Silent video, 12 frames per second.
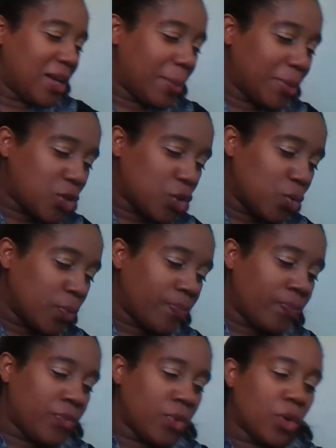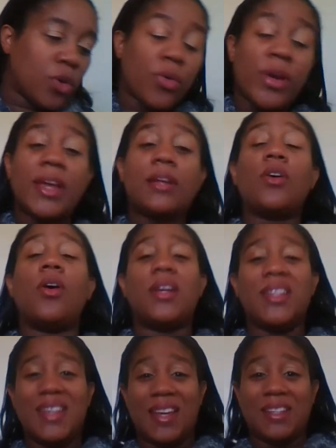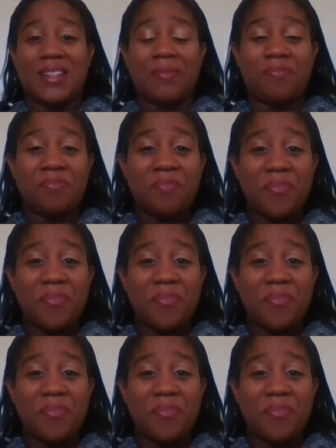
Number two, create content.